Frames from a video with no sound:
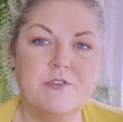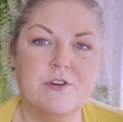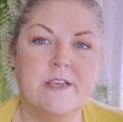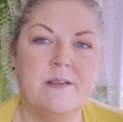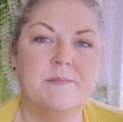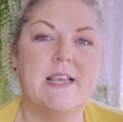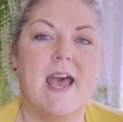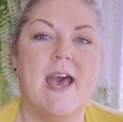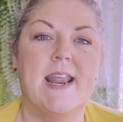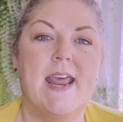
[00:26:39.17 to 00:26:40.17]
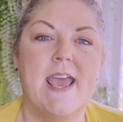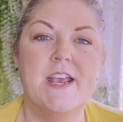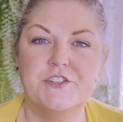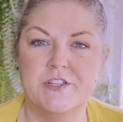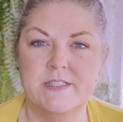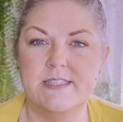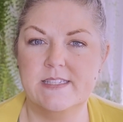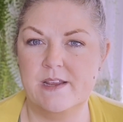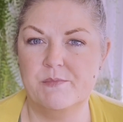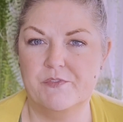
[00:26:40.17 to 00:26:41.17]
Dreams had Asian
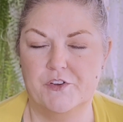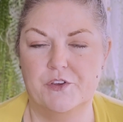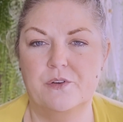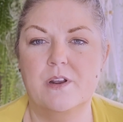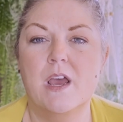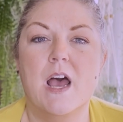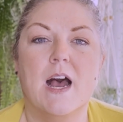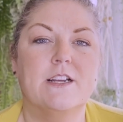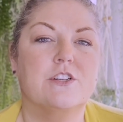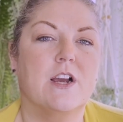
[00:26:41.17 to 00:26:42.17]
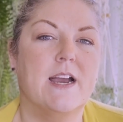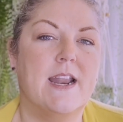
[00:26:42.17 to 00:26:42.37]
steamed food. I tried